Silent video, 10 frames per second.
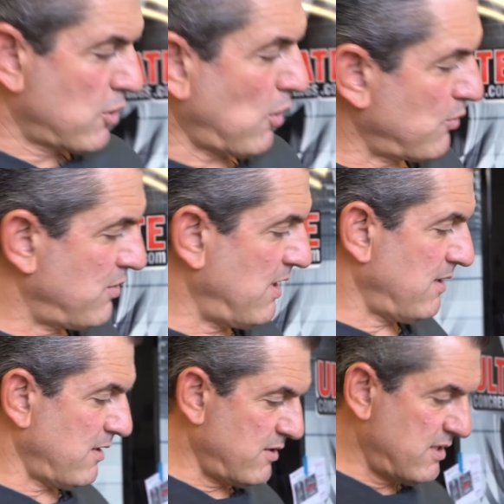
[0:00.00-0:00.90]
go
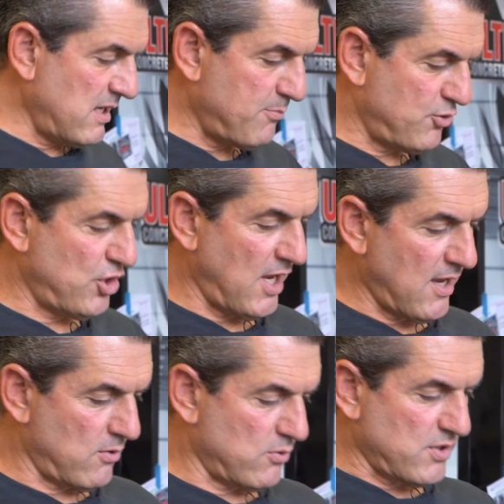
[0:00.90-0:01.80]
into deep
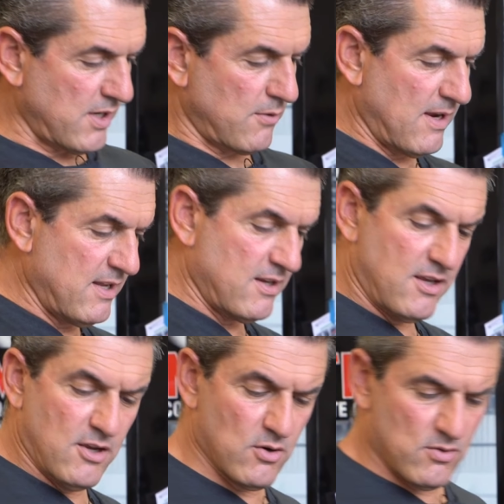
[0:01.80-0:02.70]
channels. Like right in
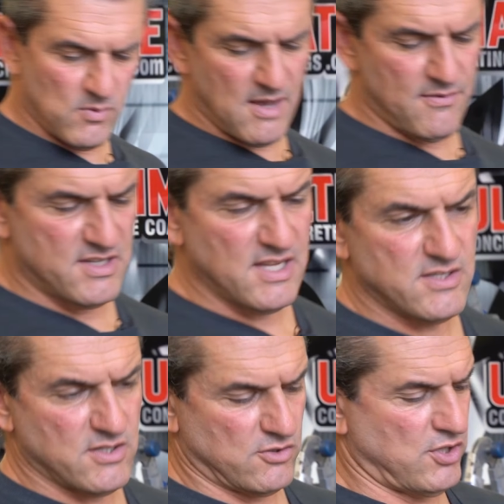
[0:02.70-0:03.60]
here, we have a
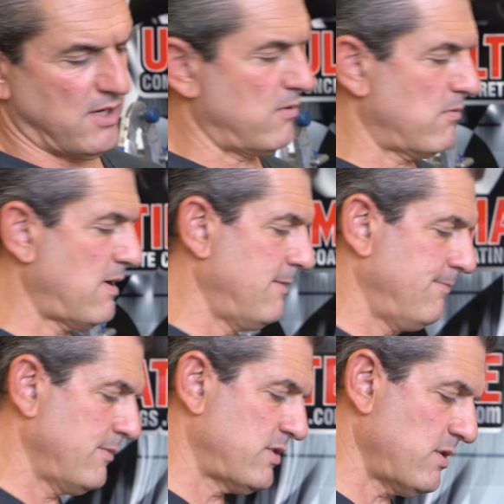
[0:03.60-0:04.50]
decent channel, right?
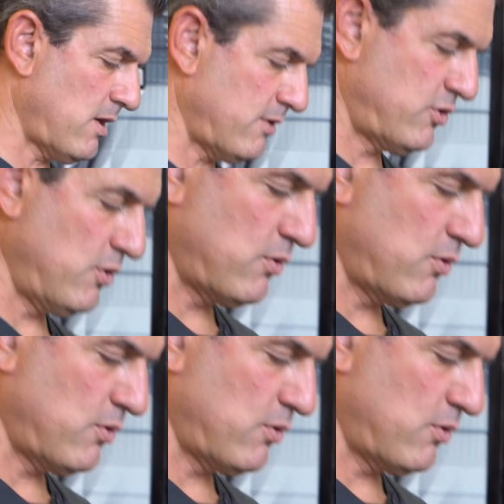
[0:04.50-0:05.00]
It's not too